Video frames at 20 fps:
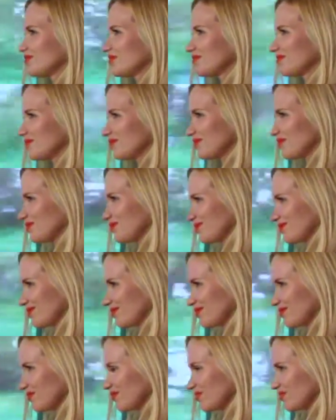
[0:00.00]

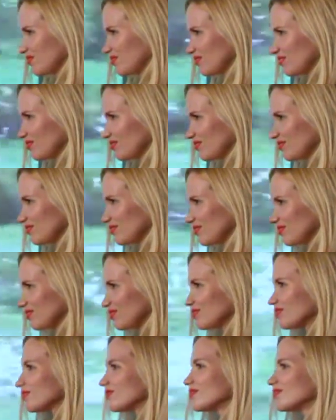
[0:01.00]

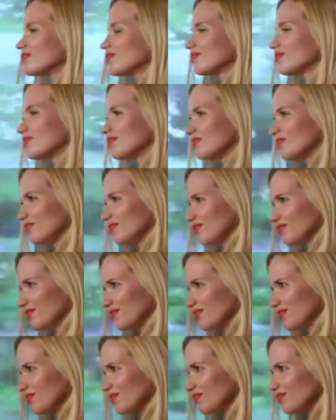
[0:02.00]

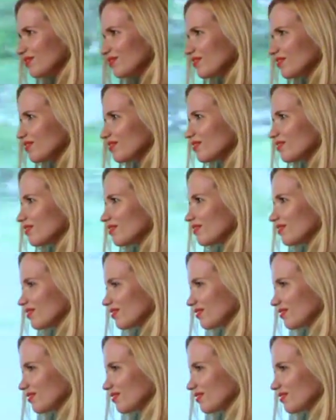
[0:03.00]
No words are spoken by the person on screen.